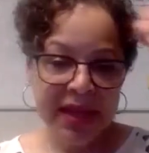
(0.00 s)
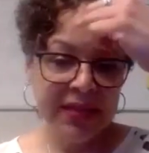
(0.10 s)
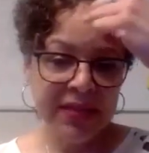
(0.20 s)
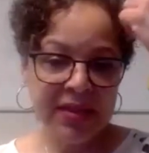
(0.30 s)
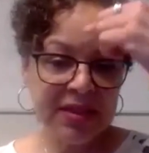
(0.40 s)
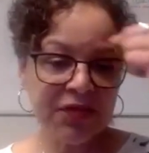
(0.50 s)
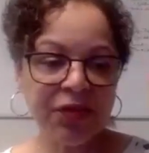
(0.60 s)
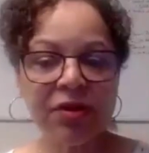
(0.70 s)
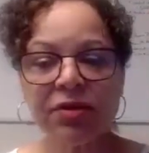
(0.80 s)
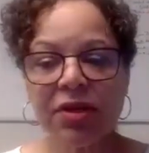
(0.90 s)
And then these
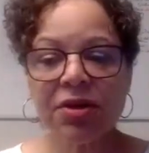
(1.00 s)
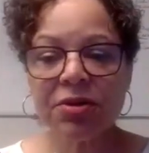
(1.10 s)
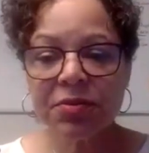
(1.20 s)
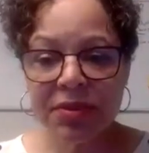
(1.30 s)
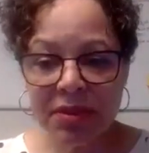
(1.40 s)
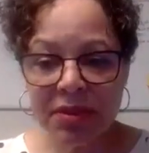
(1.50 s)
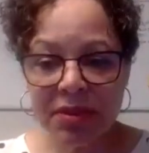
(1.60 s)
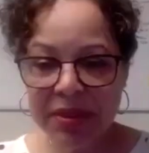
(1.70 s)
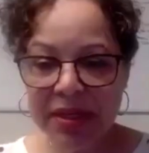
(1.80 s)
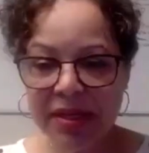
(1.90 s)
frontal lobes
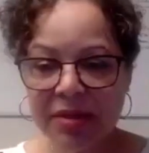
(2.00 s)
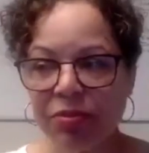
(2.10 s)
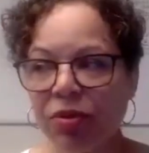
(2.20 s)
up in here, the